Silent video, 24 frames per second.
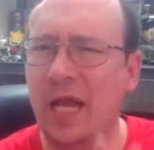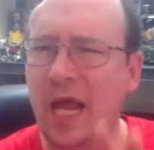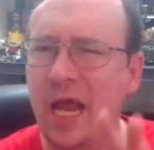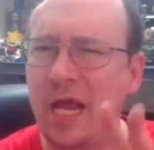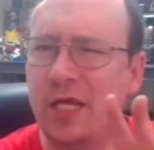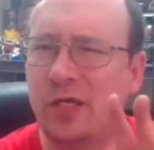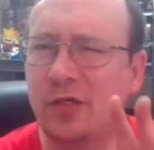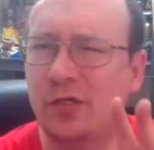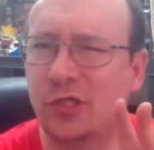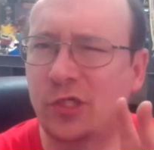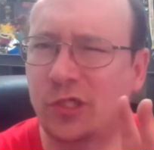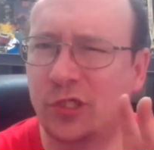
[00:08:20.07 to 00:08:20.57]

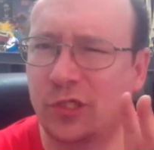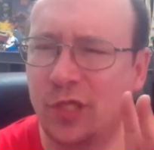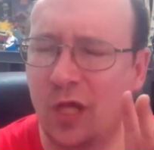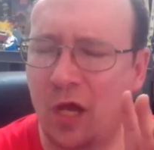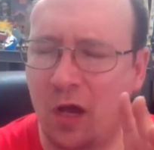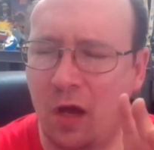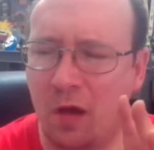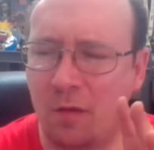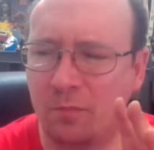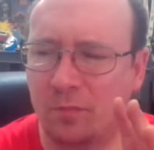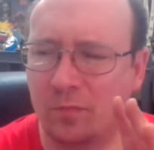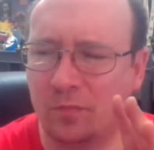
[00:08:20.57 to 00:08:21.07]

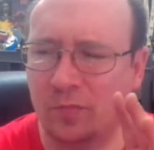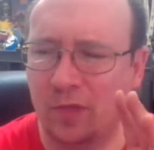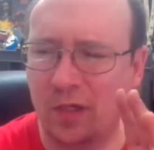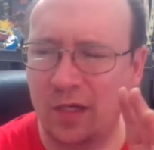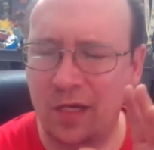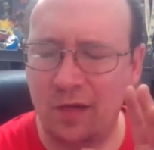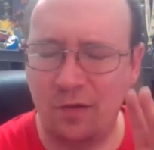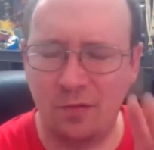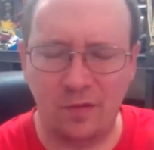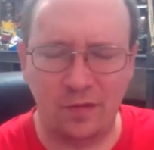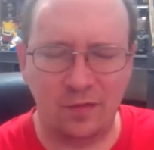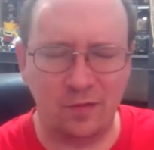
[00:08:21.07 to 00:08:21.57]

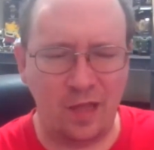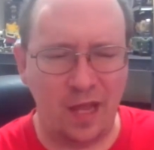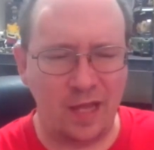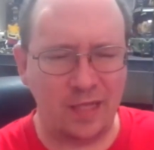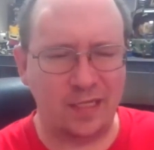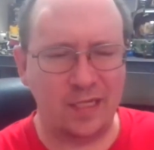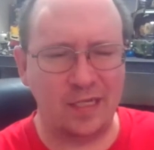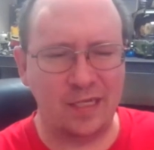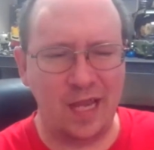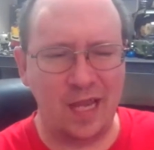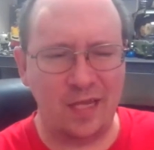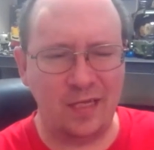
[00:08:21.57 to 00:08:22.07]

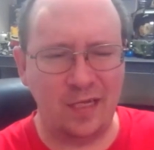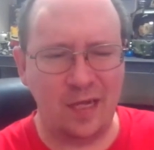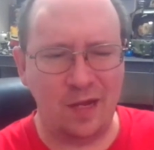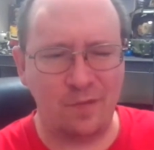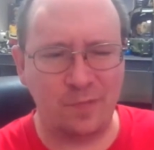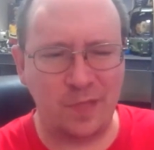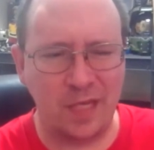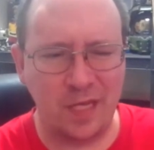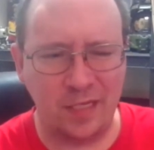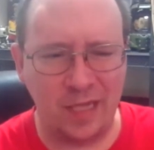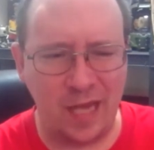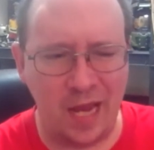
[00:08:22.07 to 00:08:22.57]
it ended up
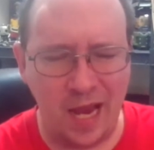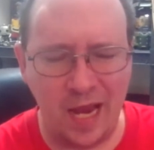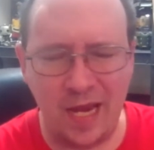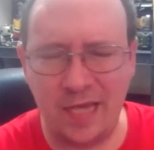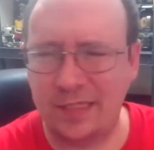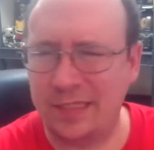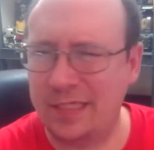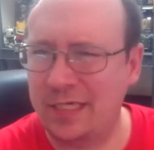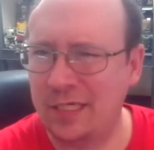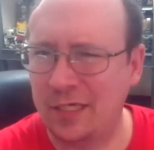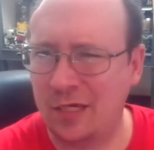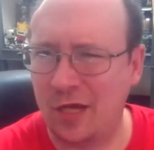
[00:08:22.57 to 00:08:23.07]
getting an
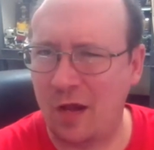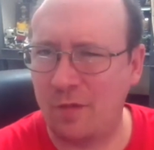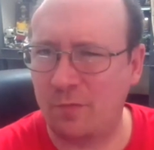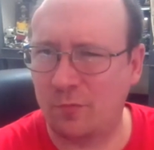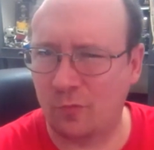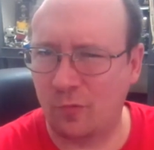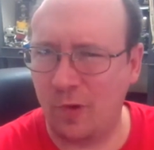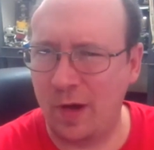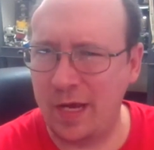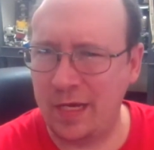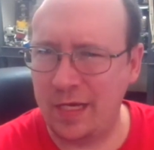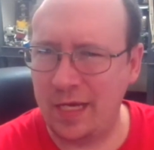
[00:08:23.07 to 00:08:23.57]
18 and up
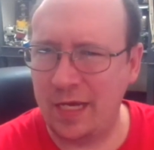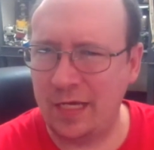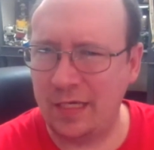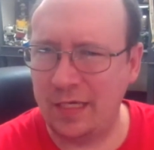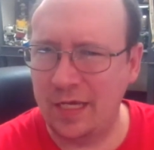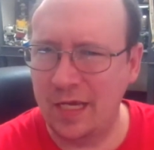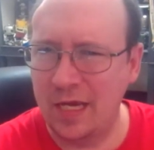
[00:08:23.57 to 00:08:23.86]
rating